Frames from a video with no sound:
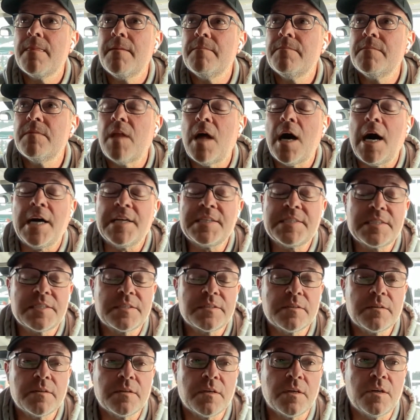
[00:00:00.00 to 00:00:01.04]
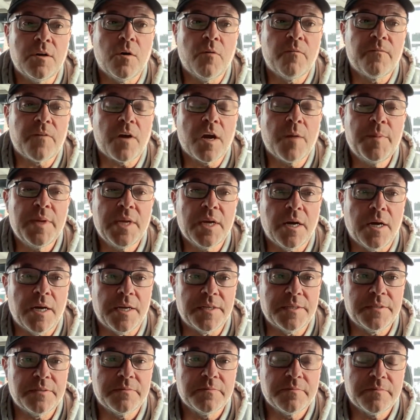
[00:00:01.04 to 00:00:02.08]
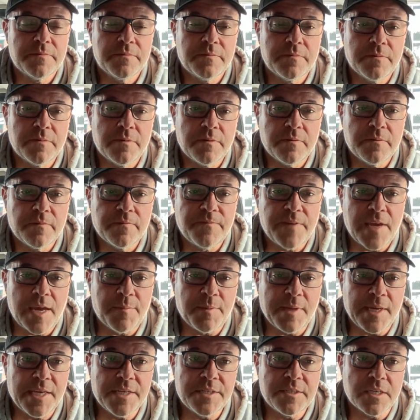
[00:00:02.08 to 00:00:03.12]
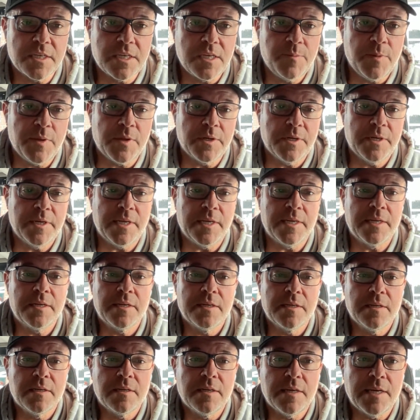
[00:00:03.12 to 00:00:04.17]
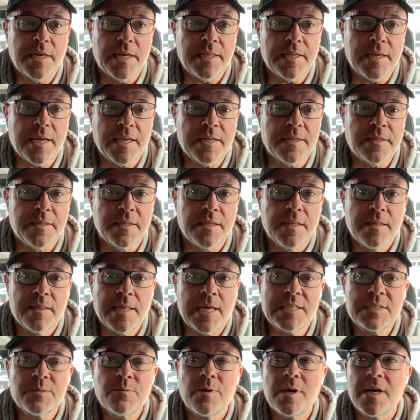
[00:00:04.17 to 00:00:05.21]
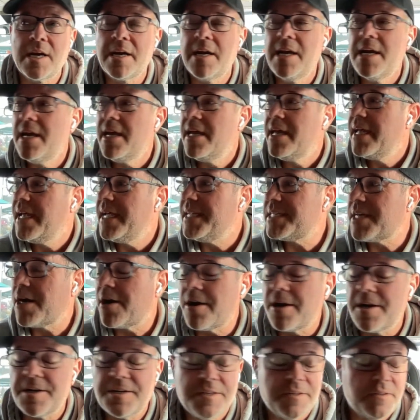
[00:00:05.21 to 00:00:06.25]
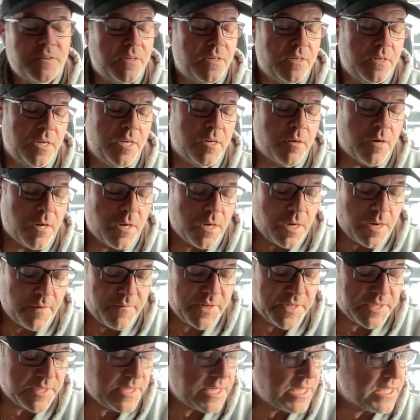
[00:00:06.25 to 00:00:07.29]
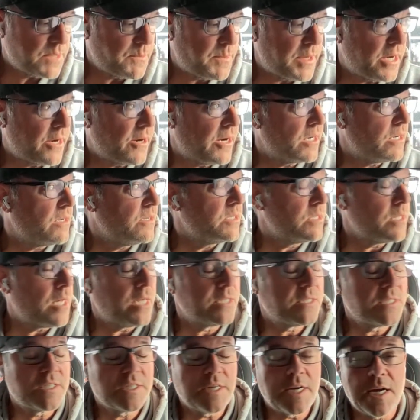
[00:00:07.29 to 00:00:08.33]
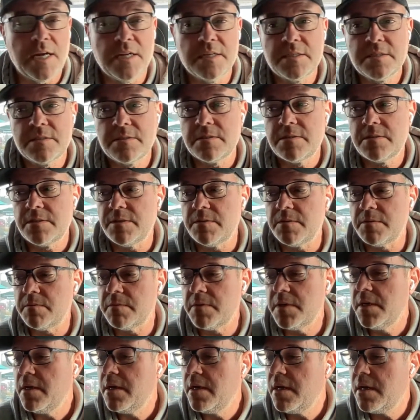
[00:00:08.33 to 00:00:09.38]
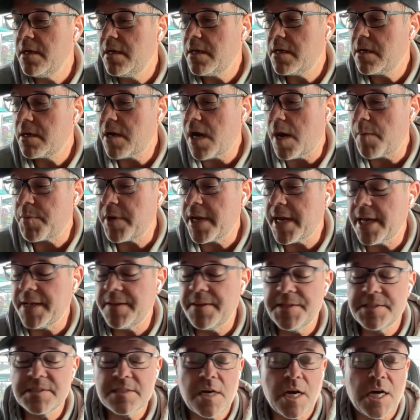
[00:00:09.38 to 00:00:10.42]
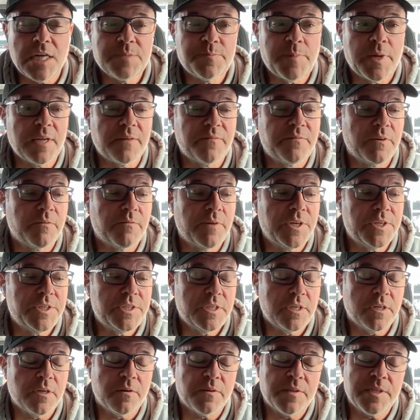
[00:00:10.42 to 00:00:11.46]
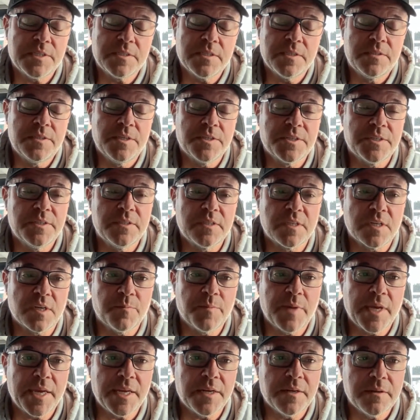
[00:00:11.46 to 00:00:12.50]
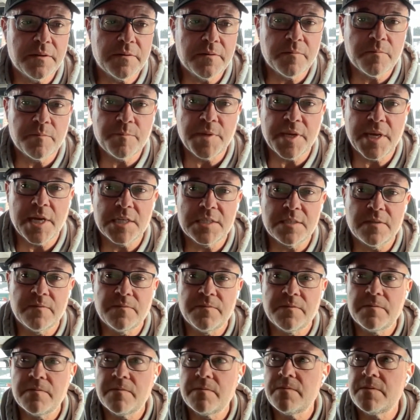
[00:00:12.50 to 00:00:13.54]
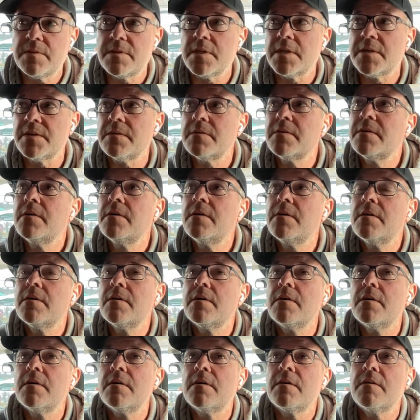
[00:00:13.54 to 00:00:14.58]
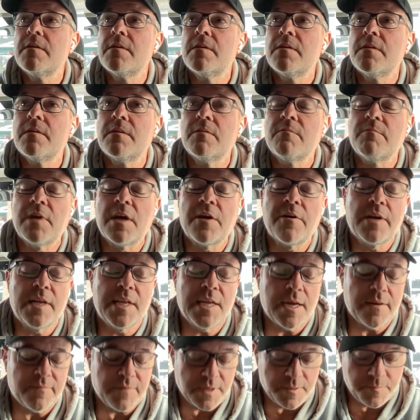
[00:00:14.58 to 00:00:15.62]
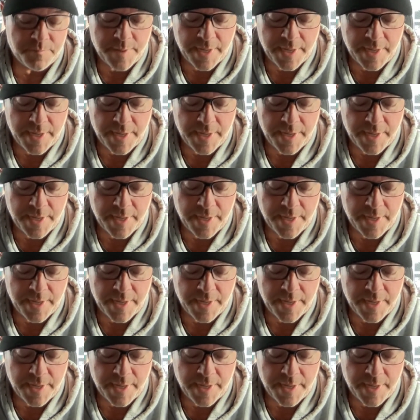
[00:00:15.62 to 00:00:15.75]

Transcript: loss go far beyond family into community, and that's where it's hard obviously as a parent who's lost a child, to comprehend this cost-benefit ratio, these decisions that are made because of the rarity of it.